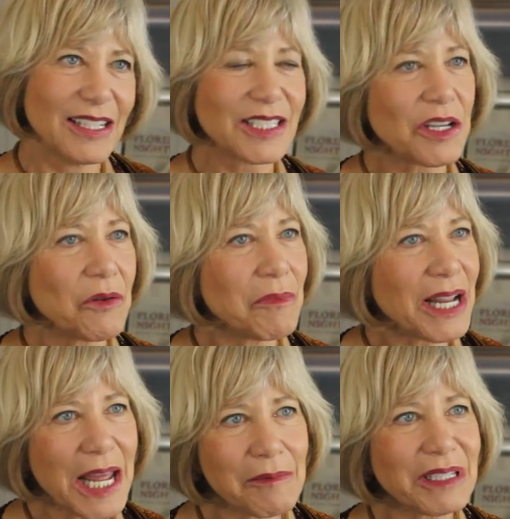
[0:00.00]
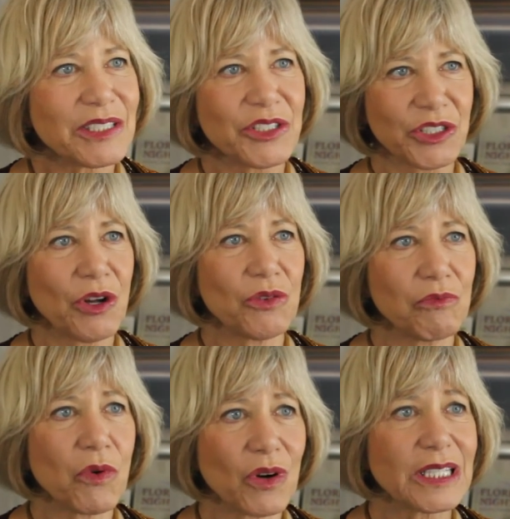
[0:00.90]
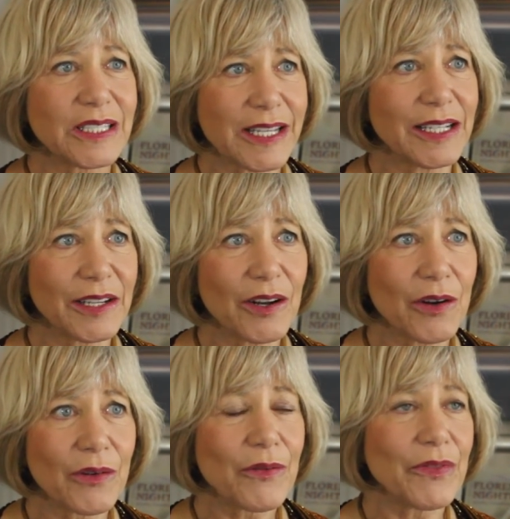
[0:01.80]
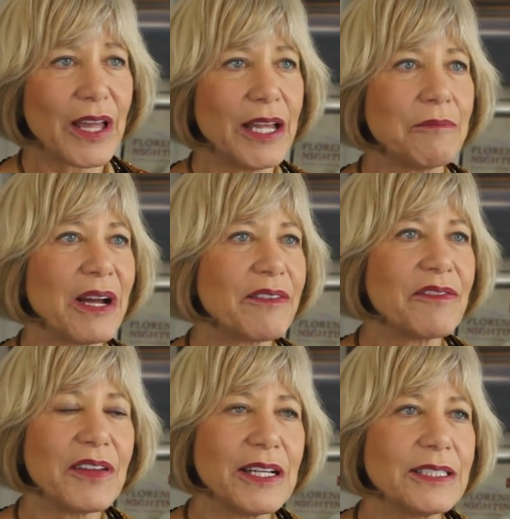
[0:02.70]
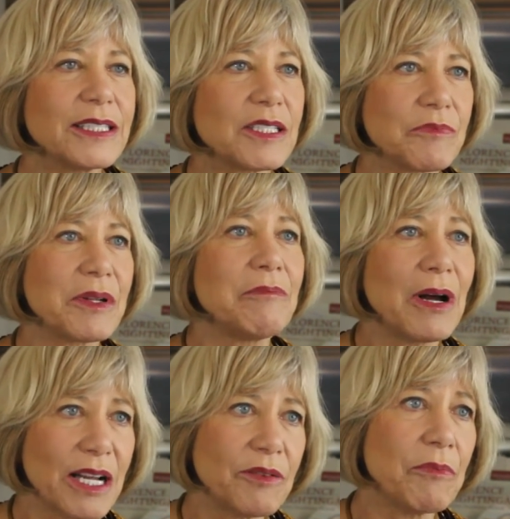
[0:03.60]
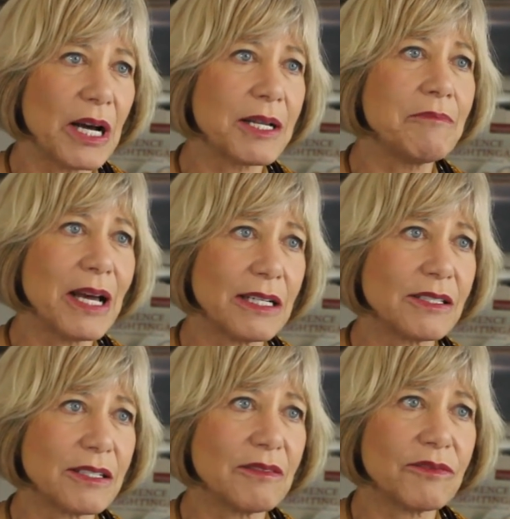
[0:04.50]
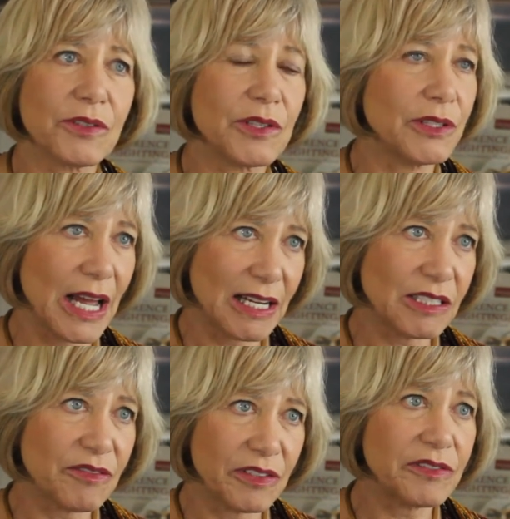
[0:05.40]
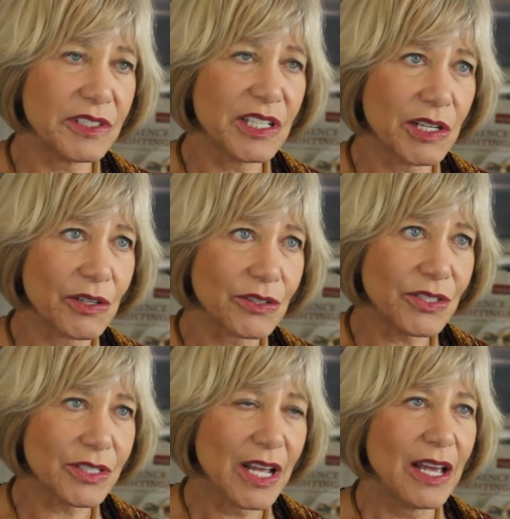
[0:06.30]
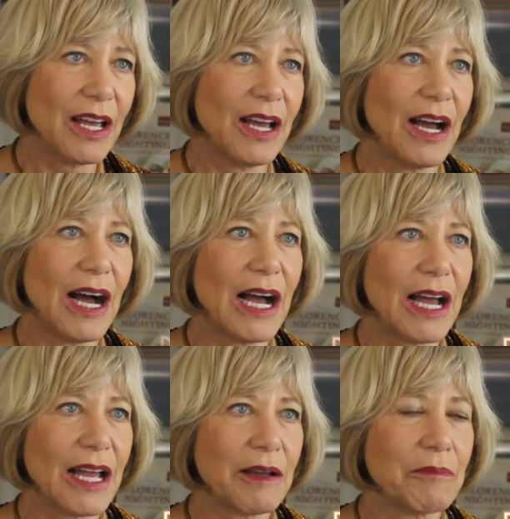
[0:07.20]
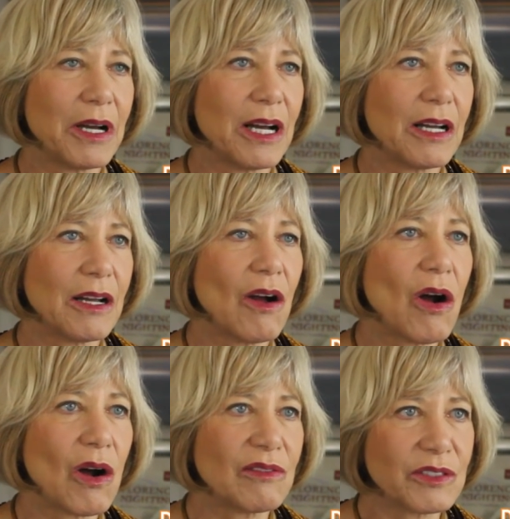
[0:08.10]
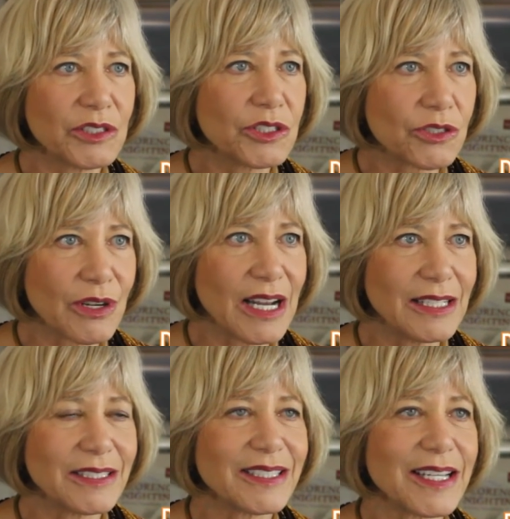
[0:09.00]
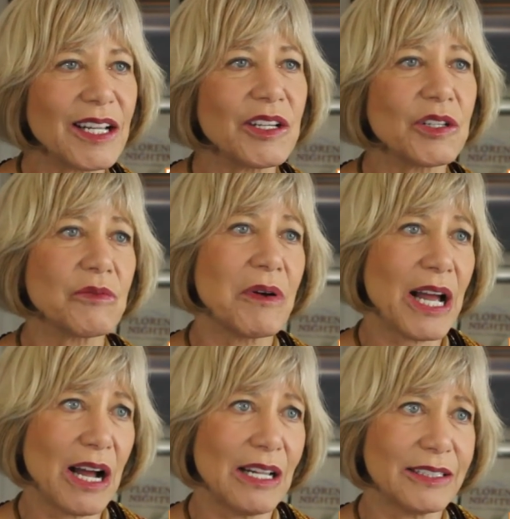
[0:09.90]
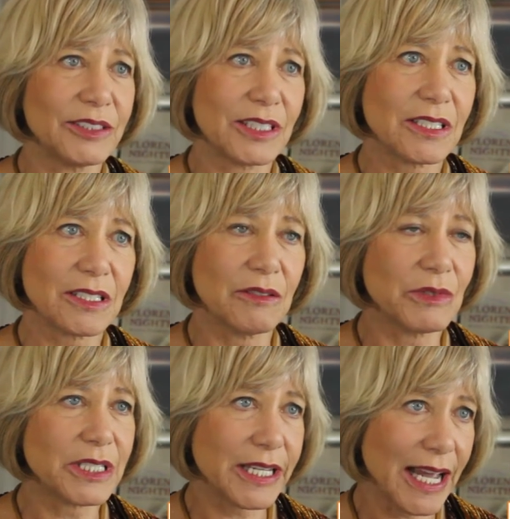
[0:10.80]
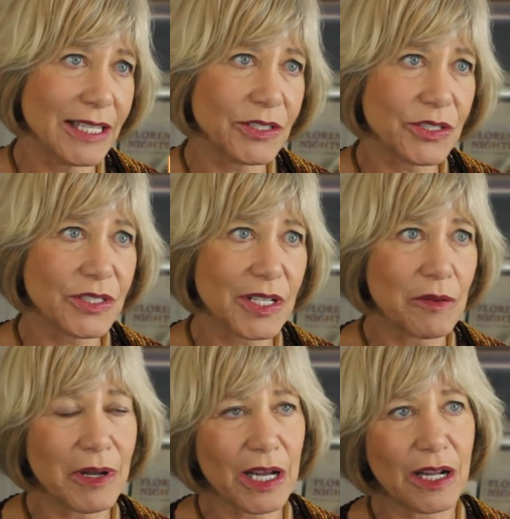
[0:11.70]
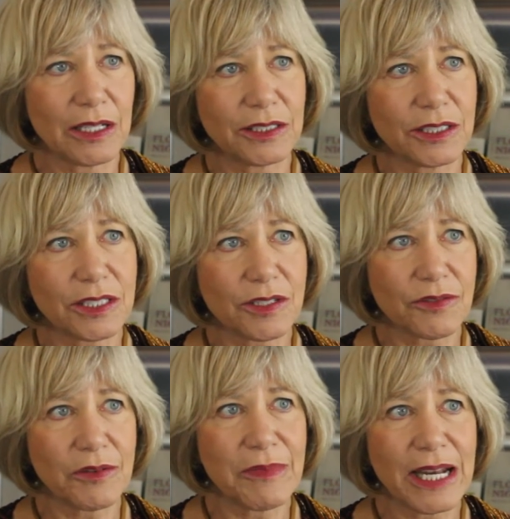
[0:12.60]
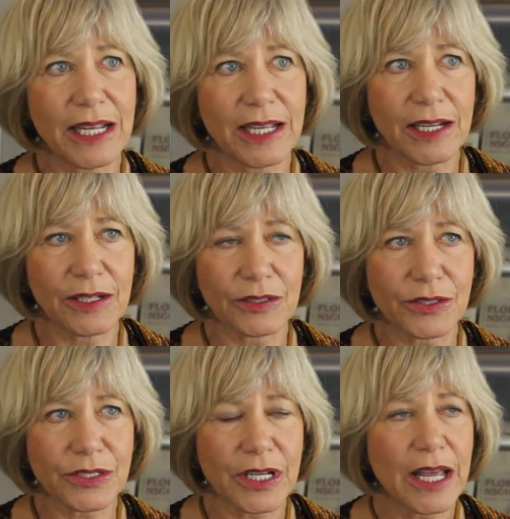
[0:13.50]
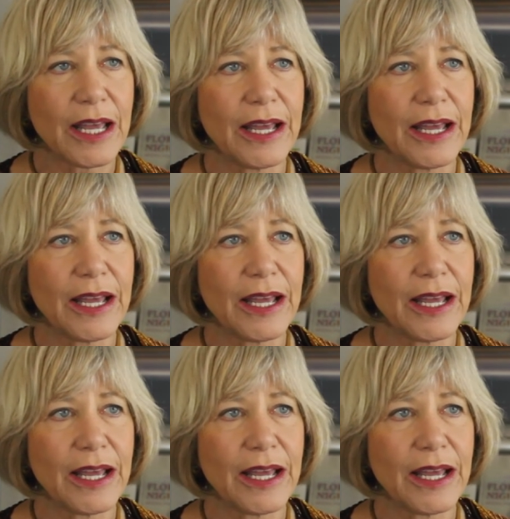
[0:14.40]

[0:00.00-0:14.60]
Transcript: So my name is Joan Borysenko, and my field has been mind-body medicine for the last 50 years. I'm a Harvard-trained cellular biologist and was a cancer cell biologist for many years.